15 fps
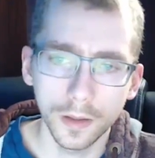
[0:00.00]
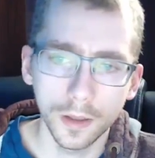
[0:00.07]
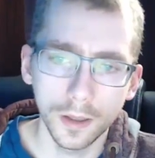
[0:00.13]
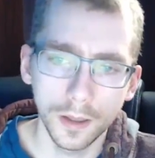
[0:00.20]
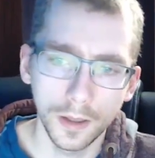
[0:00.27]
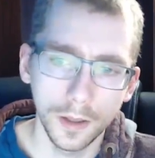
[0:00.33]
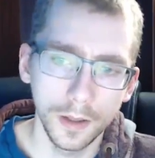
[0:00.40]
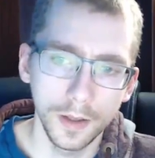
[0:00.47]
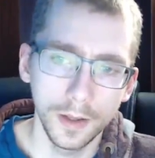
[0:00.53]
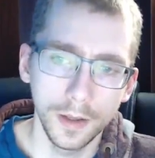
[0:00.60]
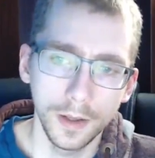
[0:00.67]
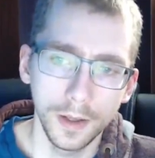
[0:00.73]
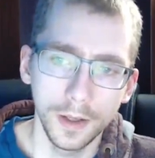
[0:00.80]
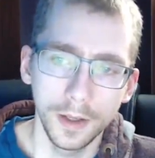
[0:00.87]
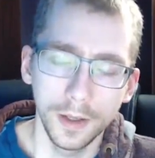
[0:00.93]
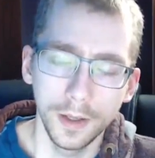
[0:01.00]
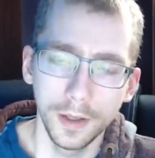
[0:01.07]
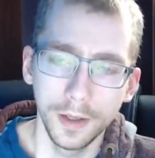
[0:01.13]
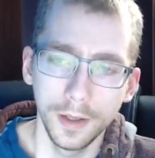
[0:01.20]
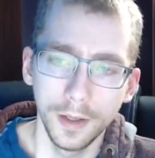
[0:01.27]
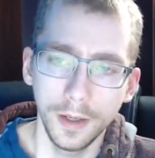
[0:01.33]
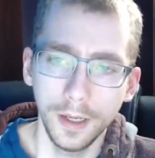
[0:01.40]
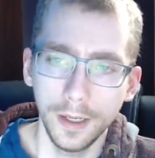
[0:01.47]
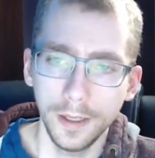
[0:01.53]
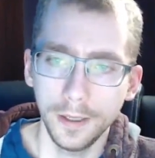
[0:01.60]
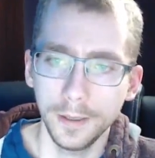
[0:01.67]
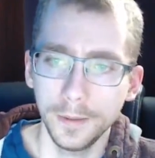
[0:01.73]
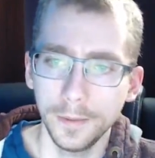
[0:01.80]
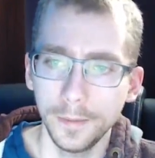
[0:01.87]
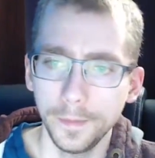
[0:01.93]

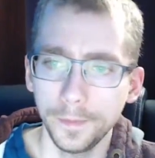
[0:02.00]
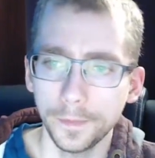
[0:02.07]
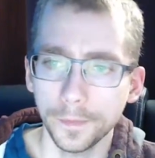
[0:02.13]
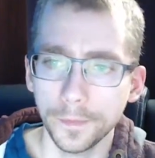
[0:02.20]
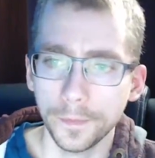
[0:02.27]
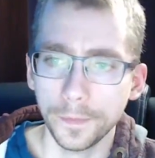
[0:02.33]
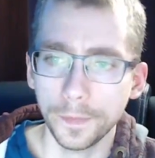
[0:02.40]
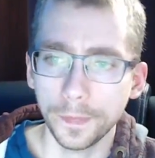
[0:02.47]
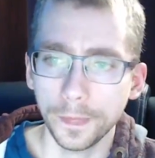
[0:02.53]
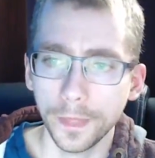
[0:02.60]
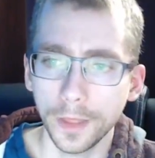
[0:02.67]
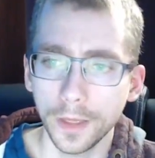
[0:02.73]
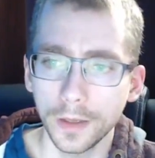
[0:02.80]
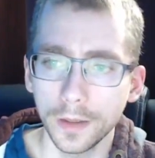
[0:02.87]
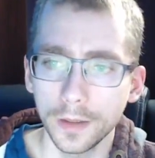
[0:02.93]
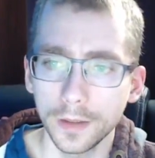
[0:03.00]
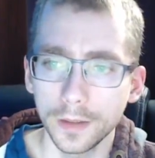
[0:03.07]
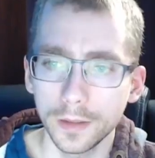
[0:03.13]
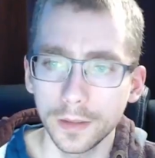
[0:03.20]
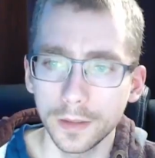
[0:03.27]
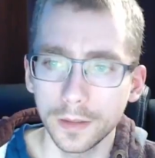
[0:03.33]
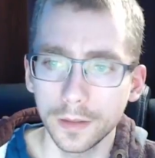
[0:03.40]
No one is speaking in this clip.